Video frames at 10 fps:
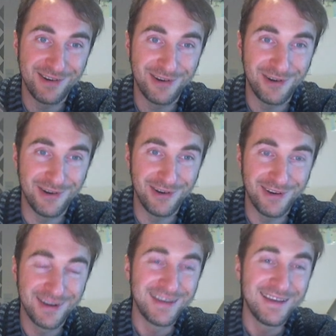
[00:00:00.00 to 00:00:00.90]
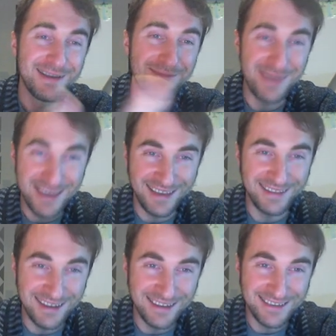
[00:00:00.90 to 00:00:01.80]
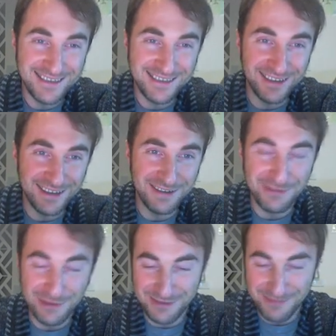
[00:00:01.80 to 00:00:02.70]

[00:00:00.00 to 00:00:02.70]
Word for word: her, Mikayla's voice.